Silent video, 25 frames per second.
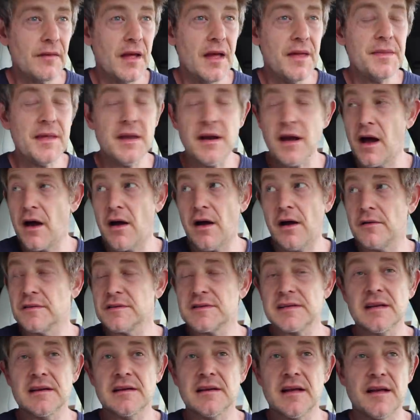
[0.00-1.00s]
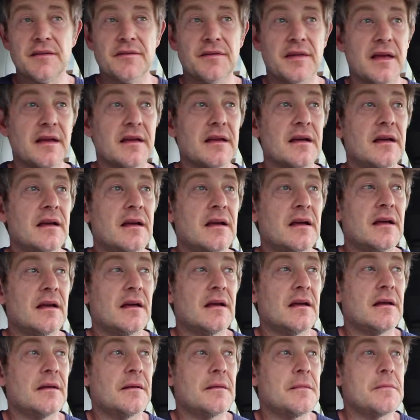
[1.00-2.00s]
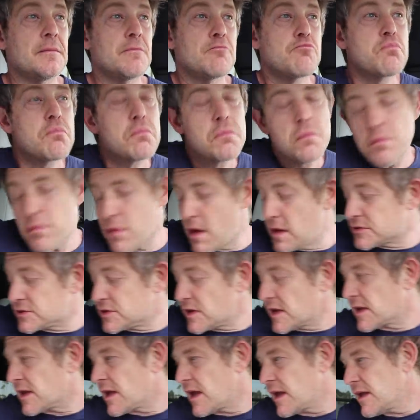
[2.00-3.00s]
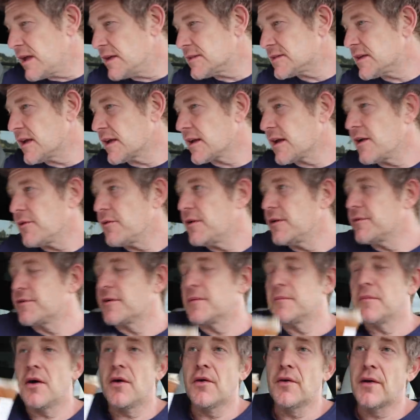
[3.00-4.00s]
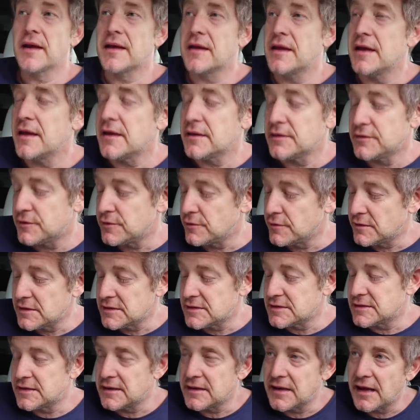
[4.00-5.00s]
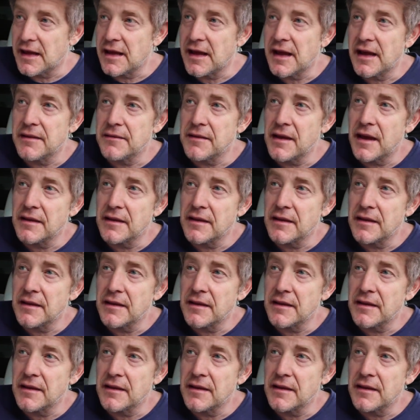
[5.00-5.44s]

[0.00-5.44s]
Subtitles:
and then all of a sudden it's like I went from, oh, I can't do this today.